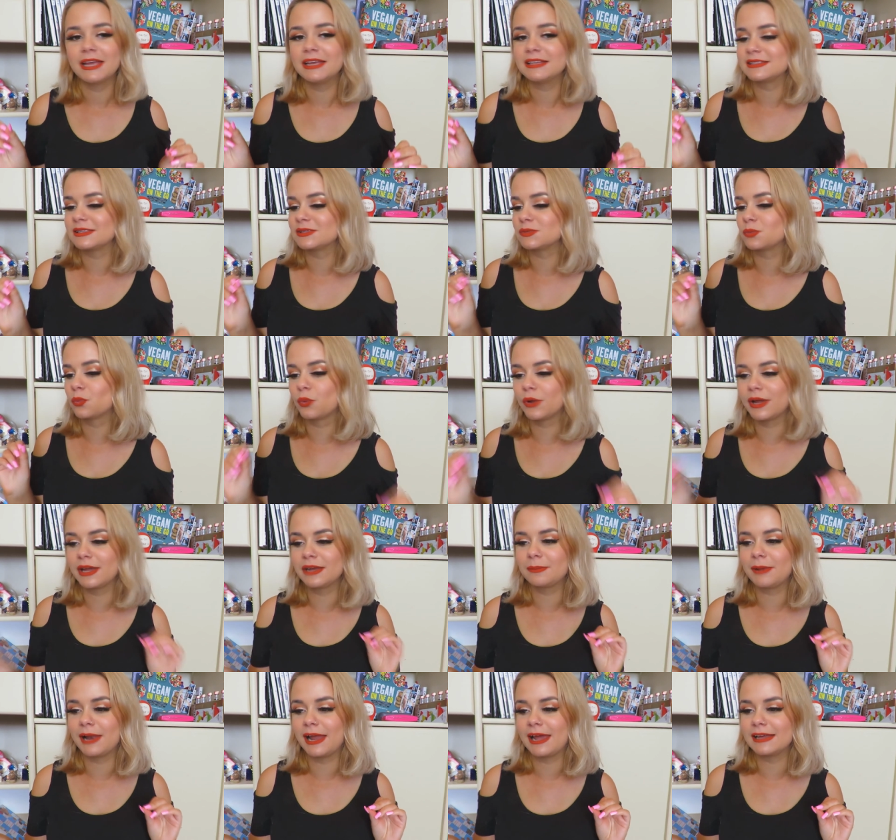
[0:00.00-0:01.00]
is this
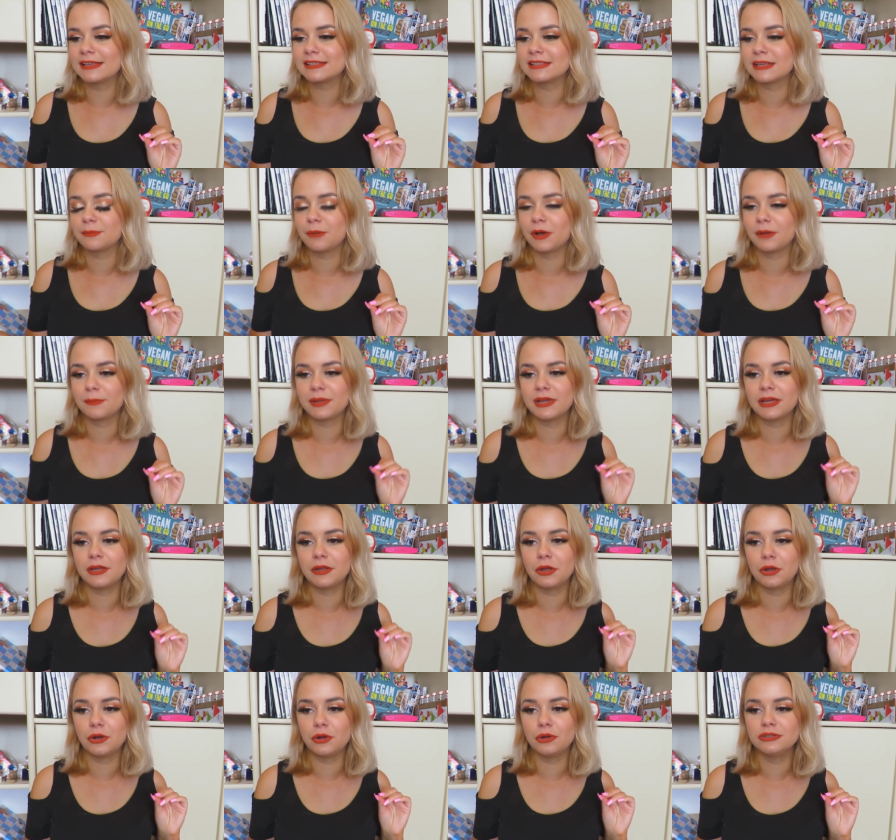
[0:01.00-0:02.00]
weird place. It might be
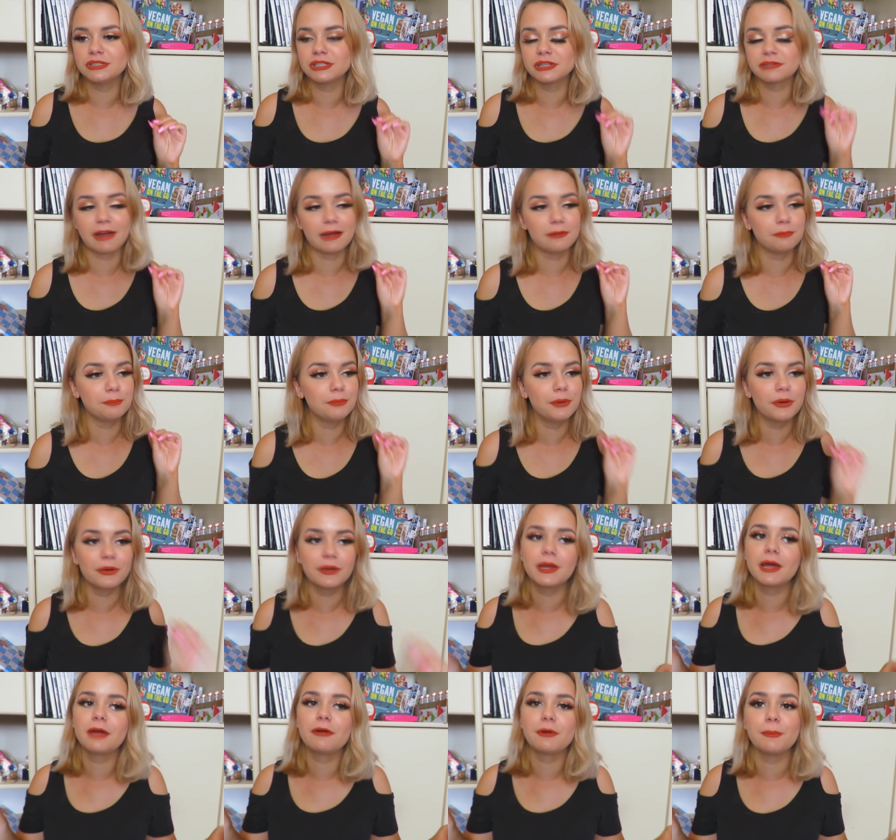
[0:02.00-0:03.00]
an underground
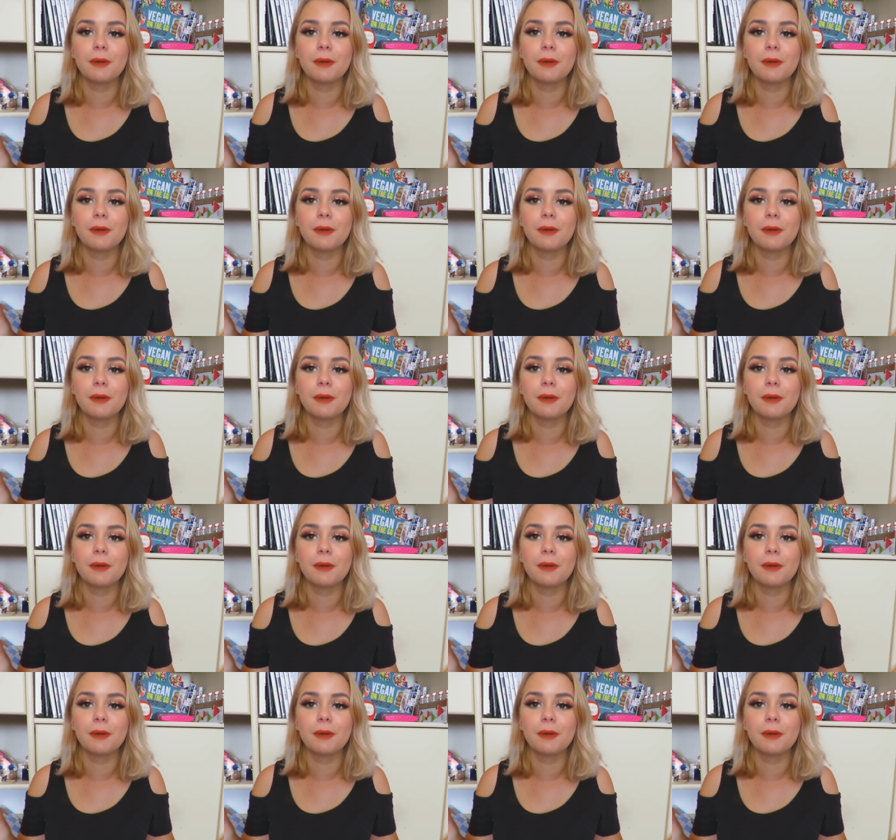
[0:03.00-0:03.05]
bunker,